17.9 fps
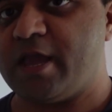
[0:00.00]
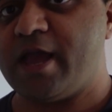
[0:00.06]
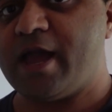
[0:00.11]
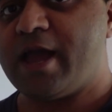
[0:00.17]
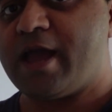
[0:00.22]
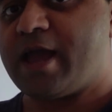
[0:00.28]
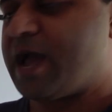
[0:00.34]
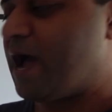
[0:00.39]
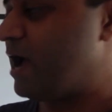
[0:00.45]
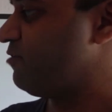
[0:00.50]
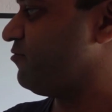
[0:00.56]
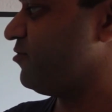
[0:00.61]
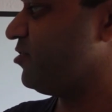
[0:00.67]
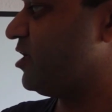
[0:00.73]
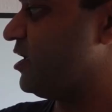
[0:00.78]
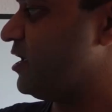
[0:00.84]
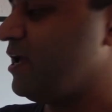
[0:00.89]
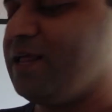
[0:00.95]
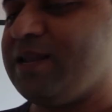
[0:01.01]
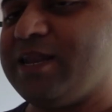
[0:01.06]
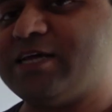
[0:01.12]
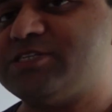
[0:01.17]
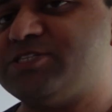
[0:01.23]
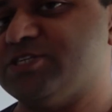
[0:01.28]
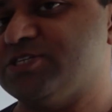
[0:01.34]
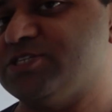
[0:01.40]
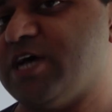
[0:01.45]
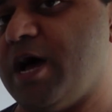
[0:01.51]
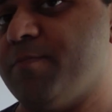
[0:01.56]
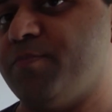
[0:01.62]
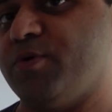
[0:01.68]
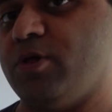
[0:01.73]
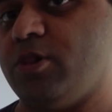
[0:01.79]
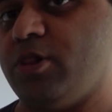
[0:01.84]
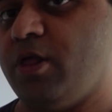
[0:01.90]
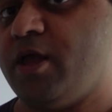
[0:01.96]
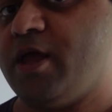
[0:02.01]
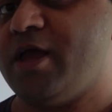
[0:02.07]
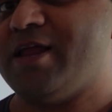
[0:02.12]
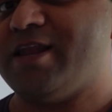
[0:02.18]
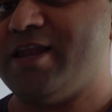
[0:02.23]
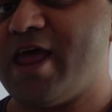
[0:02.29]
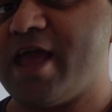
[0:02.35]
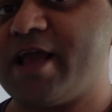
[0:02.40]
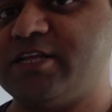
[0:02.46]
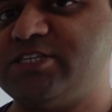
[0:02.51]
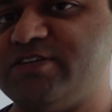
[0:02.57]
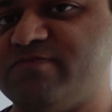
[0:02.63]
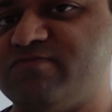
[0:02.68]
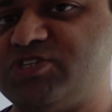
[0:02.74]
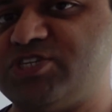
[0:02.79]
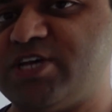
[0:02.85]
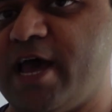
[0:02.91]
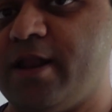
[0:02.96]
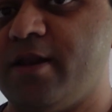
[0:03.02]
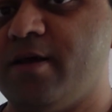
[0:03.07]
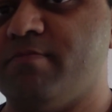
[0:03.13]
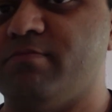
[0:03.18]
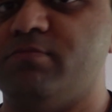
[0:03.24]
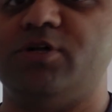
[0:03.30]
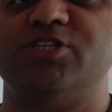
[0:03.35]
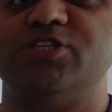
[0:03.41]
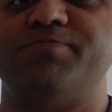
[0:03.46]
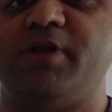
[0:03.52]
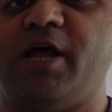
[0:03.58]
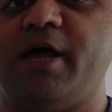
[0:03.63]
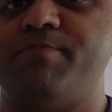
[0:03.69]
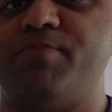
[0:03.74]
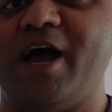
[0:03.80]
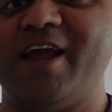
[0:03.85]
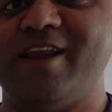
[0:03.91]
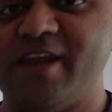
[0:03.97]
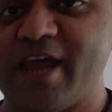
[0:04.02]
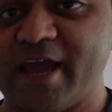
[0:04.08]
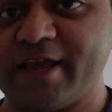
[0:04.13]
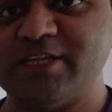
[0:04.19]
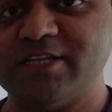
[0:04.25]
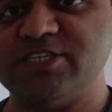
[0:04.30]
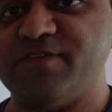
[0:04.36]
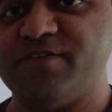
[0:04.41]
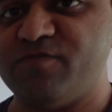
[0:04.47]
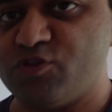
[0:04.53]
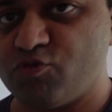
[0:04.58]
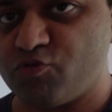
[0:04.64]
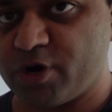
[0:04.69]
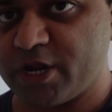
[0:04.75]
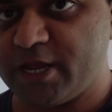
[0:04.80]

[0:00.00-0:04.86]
And for the last example, negative 10 multiplied by negative 3.